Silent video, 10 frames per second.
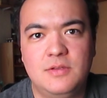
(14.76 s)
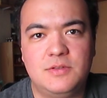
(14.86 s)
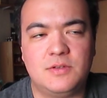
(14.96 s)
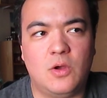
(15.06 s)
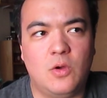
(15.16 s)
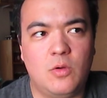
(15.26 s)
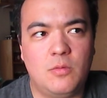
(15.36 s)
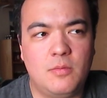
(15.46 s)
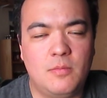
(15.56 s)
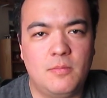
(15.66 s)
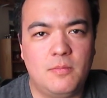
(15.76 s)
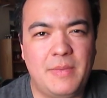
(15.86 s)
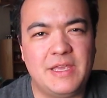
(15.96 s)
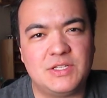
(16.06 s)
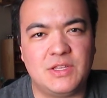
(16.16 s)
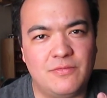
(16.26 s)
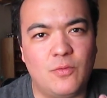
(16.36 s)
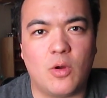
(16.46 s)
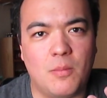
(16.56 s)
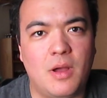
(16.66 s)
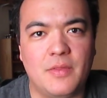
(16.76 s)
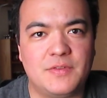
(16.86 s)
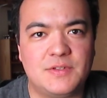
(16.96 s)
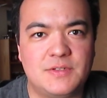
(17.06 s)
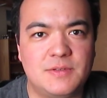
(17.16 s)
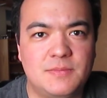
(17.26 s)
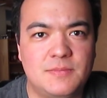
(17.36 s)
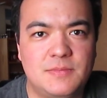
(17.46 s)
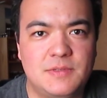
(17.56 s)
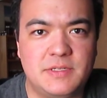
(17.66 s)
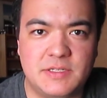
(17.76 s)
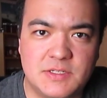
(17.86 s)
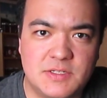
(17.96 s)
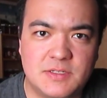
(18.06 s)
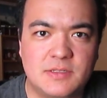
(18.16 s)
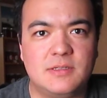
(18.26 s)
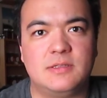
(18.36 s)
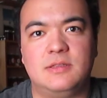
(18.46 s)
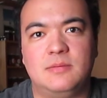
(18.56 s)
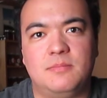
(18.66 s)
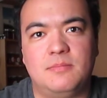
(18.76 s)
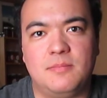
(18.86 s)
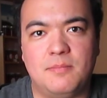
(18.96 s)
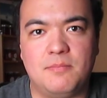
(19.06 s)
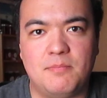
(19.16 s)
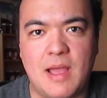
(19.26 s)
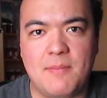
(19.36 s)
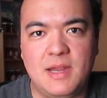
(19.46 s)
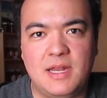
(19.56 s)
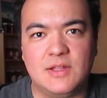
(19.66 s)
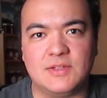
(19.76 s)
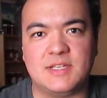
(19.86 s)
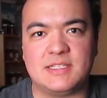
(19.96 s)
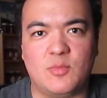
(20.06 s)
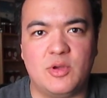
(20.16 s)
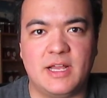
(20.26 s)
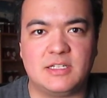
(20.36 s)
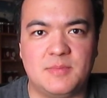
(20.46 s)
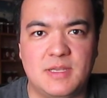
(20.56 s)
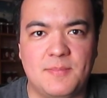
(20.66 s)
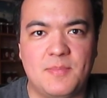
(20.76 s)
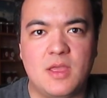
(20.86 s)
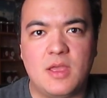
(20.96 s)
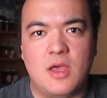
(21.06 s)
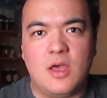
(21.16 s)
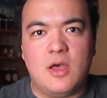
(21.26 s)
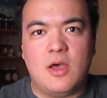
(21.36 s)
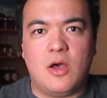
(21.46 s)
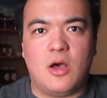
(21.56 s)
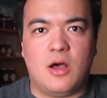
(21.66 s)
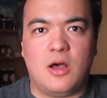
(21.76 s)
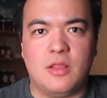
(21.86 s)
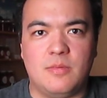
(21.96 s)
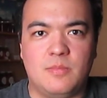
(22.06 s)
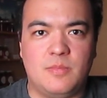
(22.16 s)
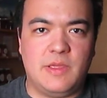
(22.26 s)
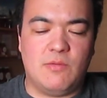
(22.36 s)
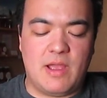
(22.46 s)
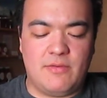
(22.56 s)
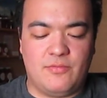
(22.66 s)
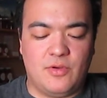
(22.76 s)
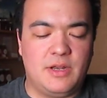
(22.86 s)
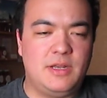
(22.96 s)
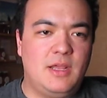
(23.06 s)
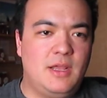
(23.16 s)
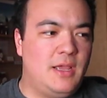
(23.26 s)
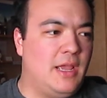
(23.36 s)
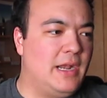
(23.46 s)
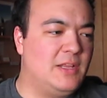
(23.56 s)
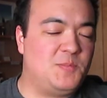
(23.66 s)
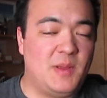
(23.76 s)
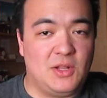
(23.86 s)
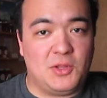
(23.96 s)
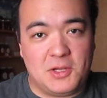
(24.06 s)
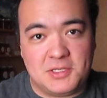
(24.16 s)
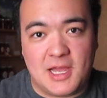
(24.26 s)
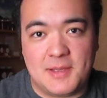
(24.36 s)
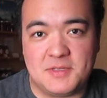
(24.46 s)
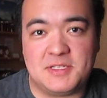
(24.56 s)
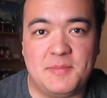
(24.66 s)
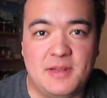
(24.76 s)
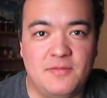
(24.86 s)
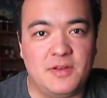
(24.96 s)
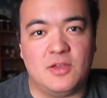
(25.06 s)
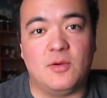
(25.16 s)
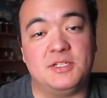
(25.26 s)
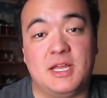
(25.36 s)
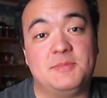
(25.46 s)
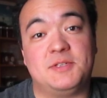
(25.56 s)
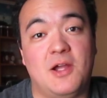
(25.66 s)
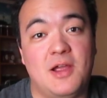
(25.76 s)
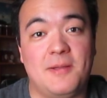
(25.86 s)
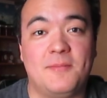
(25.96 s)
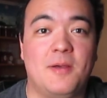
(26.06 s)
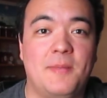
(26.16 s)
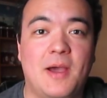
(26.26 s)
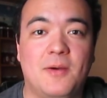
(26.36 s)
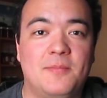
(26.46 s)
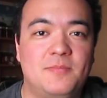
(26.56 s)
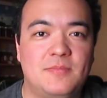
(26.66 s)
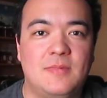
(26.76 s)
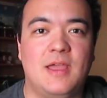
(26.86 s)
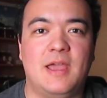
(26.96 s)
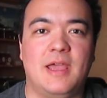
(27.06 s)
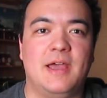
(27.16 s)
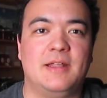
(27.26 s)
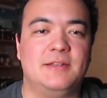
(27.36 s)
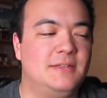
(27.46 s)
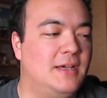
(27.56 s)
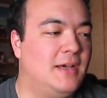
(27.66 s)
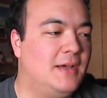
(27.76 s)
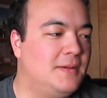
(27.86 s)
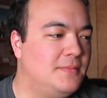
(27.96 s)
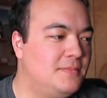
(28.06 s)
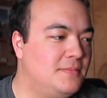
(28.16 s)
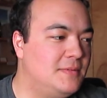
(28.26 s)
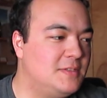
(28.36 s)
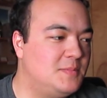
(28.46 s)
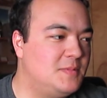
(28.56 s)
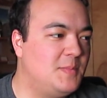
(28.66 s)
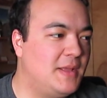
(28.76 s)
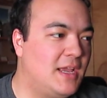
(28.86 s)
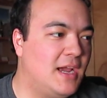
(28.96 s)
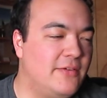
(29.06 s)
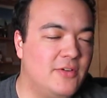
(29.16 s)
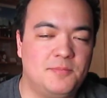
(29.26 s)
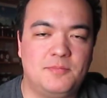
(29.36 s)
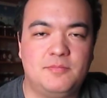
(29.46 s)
so basically 4 months since my medial sesamoidectomy on the right foot. And it's been a long time since I made a video, which I'm sorry about, and it's been kind of a